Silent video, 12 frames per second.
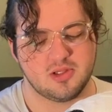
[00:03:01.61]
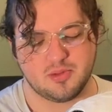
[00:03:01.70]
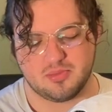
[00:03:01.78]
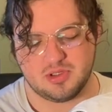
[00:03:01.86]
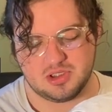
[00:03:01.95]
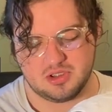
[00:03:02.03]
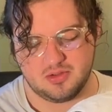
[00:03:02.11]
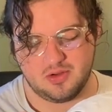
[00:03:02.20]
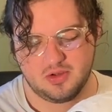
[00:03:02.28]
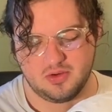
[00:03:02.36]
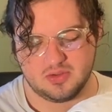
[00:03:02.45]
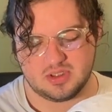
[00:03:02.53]
on the bridge of the
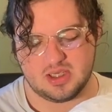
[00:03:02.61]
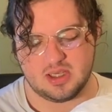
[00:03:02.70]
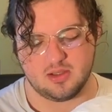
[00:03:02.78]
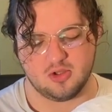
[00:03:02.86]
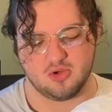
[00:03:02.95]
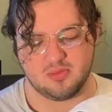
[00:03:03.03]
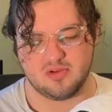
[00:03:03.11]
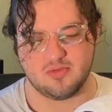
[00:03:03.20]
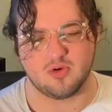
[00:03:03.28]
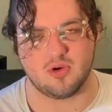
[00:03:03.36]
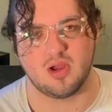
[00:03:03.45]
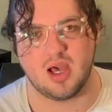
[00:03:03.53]
nose and a little bit
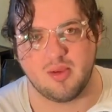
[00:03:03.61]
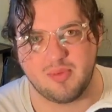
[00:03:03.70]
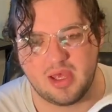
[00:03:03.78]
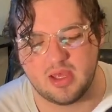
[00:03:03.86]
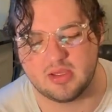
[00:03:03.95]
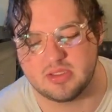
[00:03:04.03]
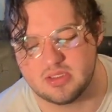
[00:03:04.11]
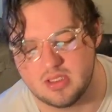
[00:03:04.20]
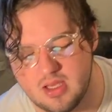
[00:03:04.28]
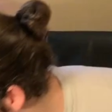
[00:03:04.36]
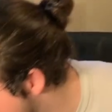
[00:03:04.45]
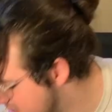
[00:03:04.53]
for eye bags.
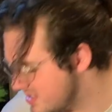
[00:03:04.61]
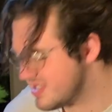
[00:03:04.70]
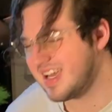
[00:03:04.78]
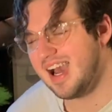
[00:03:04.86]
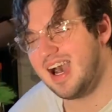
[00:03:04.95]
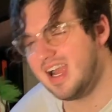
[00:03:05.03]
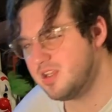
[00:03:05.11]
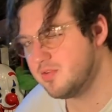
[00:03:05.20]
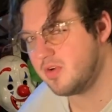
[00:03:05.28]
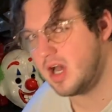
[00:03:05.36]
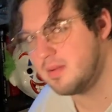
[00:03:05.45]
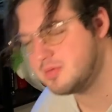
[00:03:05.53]
This is kind
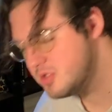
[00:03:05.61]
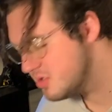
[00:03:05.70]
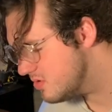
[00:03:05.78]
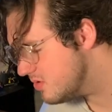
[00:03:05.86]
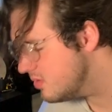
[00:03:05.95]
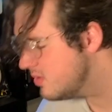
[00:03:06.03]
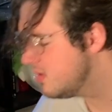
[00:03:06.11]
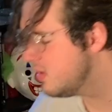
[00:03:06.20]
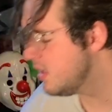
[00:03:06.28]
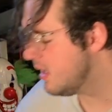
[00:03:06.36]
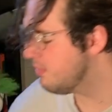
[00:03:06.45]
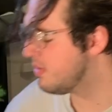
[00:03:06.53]
of optional,
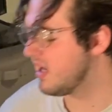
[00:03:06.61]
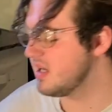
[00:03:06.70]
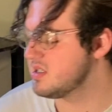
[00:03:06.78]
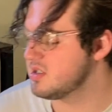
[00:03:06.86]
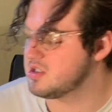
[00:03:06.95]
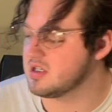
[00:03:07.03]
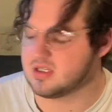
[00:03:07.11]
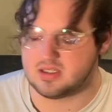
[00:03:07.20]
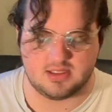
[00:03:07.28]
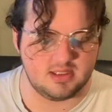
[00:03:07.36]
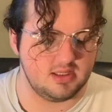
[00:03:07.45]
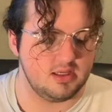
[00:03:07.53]
but I
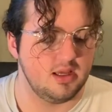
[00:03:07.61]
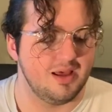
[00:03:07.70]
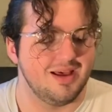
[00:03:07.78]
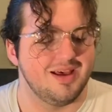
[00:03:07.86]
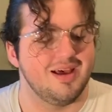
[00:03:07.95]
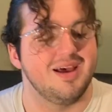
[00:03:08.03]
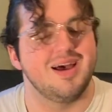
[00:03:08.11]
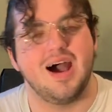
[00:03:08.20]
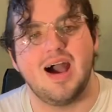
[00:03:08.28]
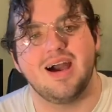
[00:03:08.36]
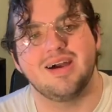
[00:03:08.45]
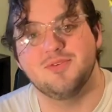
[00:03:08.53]
suggest it.
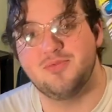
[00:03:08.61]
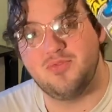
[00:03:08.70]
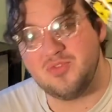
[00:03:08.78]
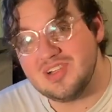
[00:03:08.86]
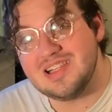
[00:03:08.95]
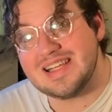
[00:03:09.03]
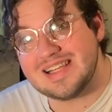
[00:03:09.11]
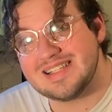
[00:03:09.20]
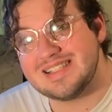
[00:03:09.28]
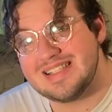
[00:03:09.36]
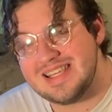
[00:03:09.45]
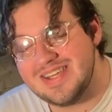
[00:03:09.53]
Flex
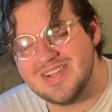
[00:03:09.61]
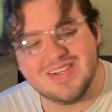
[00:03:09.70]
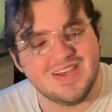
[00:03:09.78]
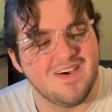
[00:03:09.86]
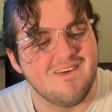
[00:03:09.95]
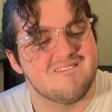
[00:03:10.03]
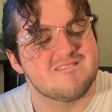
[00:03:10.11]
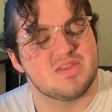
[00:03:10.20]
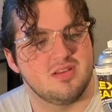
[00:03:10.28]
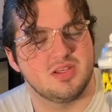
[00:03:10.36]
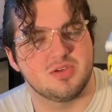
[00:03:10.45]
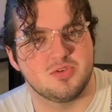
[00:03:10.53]
seal.
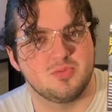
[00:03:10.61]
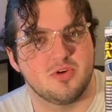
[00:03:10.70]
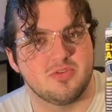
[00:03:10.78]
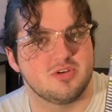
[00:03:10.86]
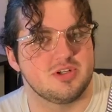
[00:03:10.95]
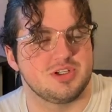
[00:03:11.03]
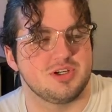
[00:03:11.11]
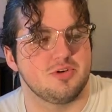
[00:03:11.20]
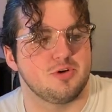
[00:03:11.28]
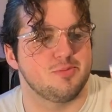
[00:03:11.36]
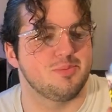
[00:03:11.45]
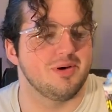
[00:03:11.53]
This was more for a
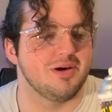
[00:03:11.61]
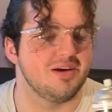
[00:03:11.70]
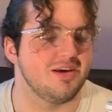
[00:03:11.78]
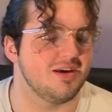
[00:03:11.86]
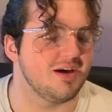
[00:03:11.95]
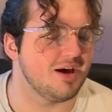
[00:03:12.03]
joke, but it